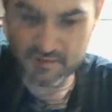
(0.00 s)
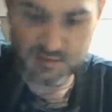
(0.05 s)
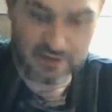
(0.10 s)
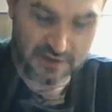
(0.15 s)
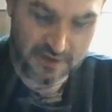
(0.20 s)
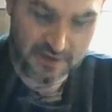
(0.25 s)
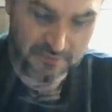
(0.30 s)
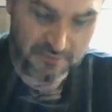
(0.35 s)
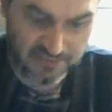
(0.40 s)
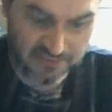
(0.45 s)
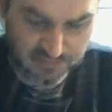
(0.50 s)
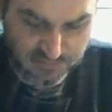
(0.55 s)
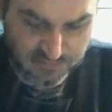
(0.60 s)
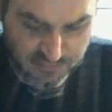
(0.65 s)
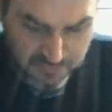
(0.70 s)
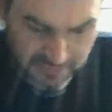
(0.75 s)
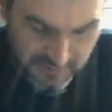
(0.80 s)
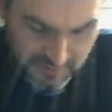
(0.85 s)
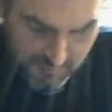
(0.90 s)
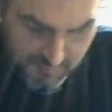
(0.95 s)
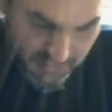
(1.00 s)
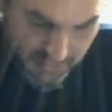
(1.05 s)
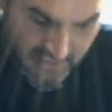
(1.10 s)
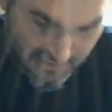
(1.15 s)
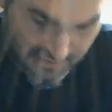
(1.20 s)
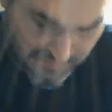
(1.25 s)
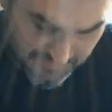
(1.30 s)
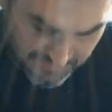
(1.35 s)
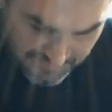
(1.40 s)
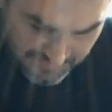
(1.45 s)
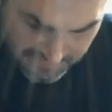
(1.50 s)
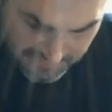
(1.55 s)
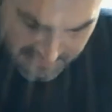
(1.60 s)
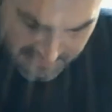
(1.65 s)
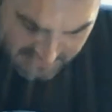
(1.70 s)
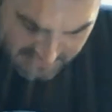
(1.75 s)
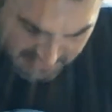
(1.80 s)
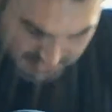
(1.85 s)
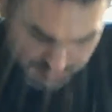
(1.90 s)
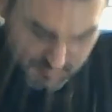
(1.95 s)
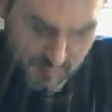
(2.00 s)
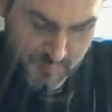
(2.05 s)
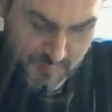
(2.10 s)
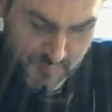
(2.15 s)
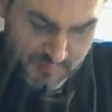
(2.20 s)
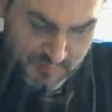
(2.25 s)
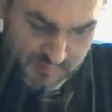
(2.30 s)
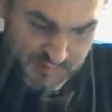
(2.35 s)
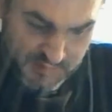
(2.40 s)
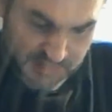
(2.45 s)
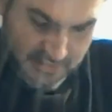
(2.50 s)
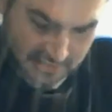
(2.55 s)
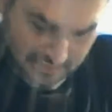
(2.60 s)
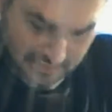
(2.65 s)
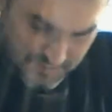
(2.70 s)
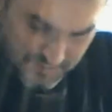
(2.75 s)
and everything's gonna be great moment, right?